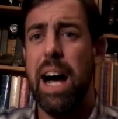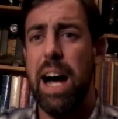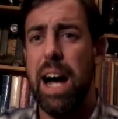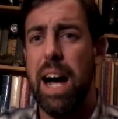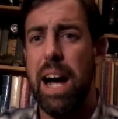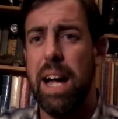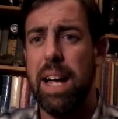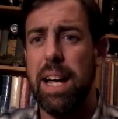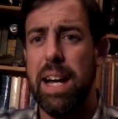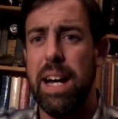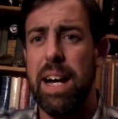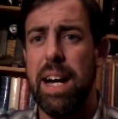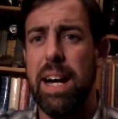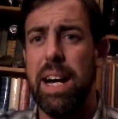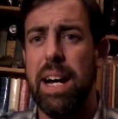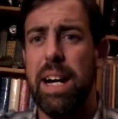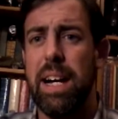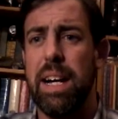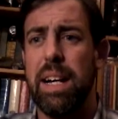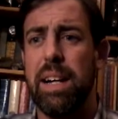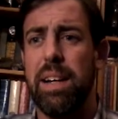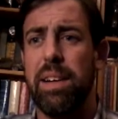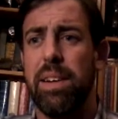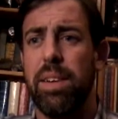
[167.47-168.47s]

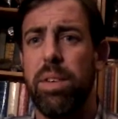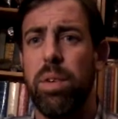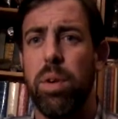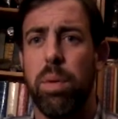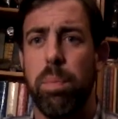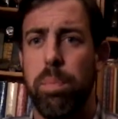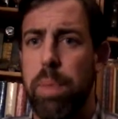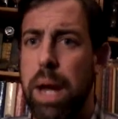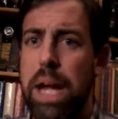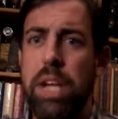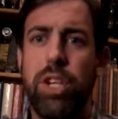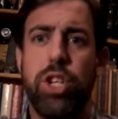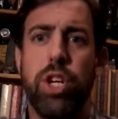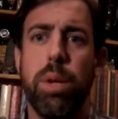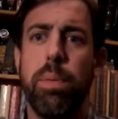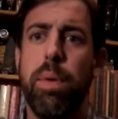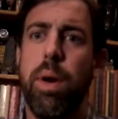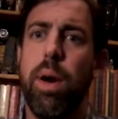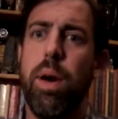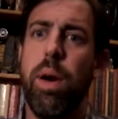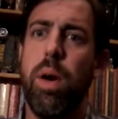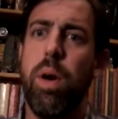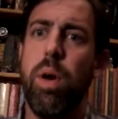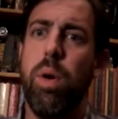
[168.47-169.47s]
Or
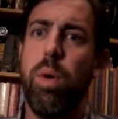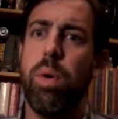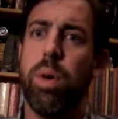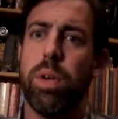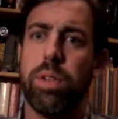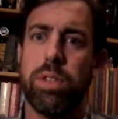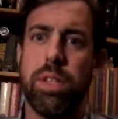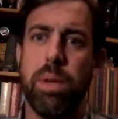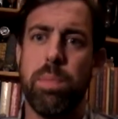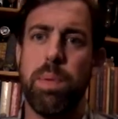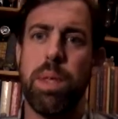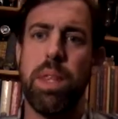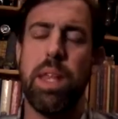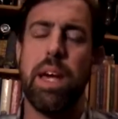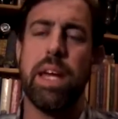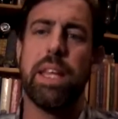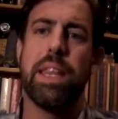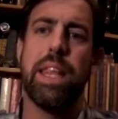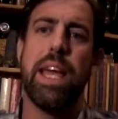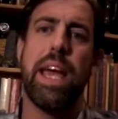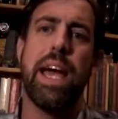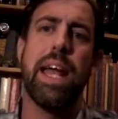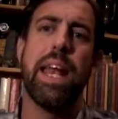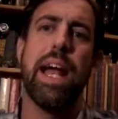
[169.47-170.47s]
Baychimo, or something
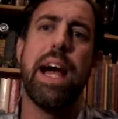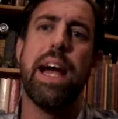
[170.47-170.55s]
like that.